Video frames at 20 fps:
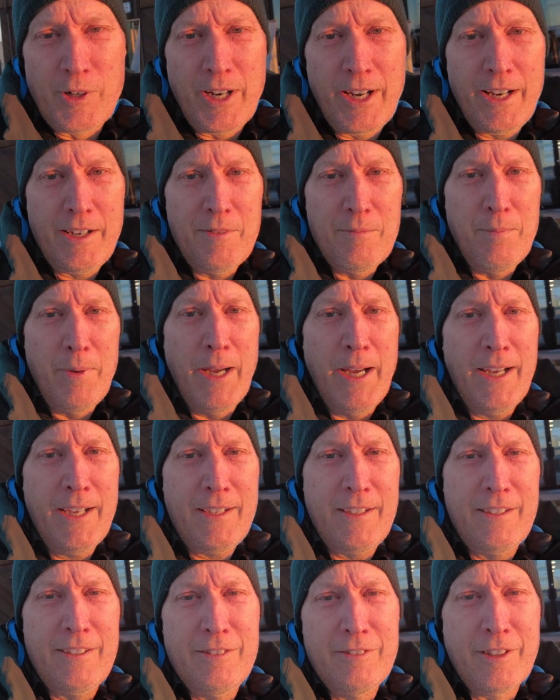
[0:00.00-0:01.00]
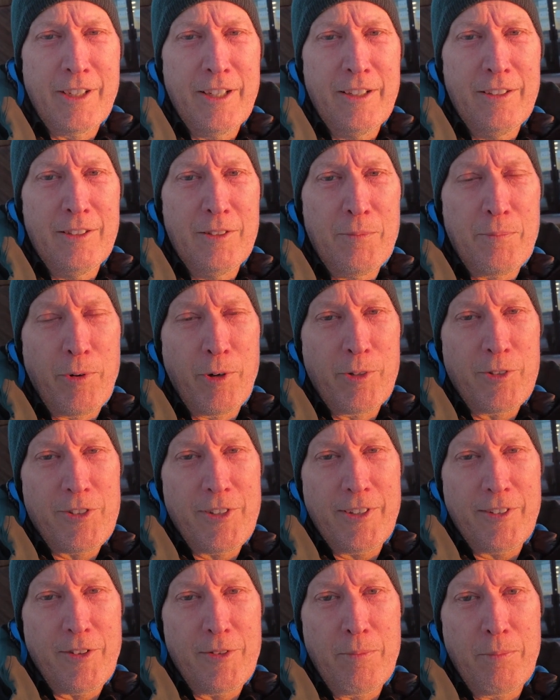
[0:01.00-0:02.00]
we're heading back. We're going to
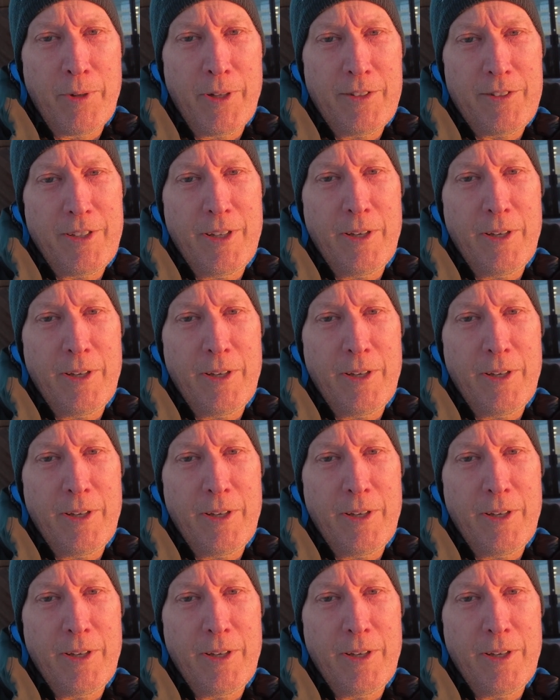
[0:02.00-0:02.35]
process the blood